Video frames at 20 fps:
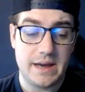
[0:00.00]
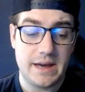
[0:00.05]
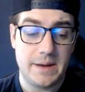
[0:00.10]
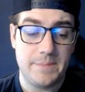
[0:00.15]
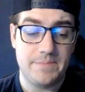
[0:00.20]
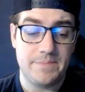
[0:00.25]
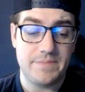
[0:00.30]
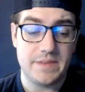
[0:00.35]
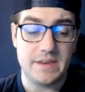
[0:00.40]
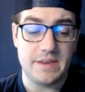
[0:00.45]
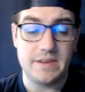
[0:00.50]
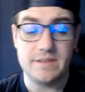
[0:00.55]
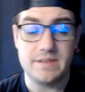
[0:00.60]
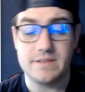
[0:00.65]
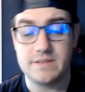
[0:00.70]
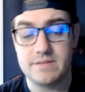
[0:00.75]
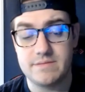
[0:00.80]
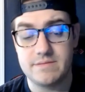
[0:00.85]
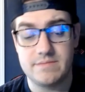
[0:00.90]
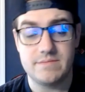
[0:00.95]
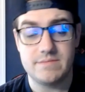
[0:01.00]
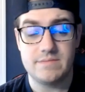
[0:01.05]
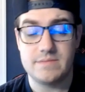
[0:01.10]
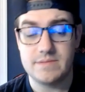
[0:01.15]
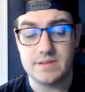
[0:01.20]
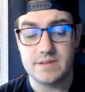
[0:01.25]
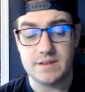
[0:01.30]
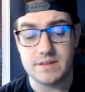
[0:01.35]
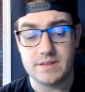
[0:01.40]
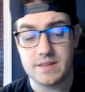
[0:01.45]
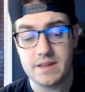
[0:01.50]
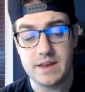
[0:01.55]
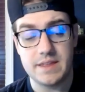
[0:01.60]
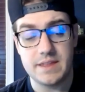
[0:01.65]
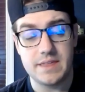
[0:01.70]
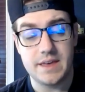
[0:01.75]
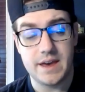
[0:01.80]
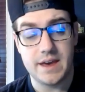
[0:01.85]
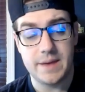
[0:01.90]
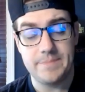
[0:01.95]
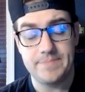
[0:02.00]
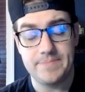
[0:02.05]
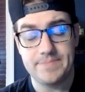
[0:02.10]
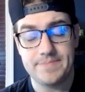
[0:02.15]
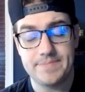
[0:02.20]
Um, he's doesn't like that.